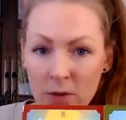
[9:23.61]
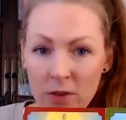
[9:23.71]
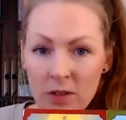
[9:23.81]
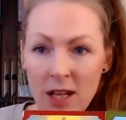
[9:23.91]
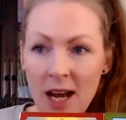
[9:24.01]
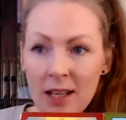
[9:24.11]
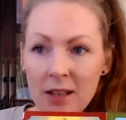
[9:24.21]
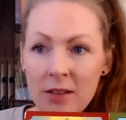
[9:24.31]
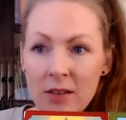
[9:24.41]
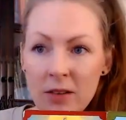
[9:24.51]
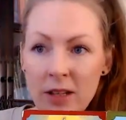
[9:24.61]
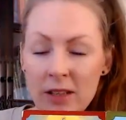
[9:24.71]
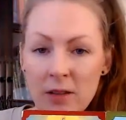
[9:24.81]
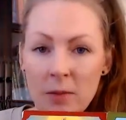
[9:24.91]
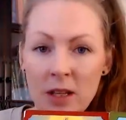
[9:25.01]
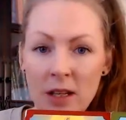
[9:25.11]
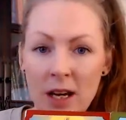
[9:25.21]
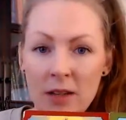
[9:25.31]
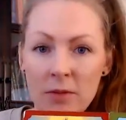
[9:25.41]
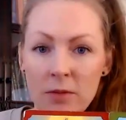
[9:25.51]
So it's not like something
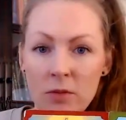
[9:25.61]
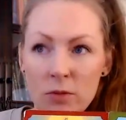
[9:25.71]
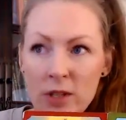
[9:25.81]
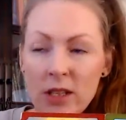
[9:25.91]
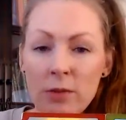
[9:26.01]
I really,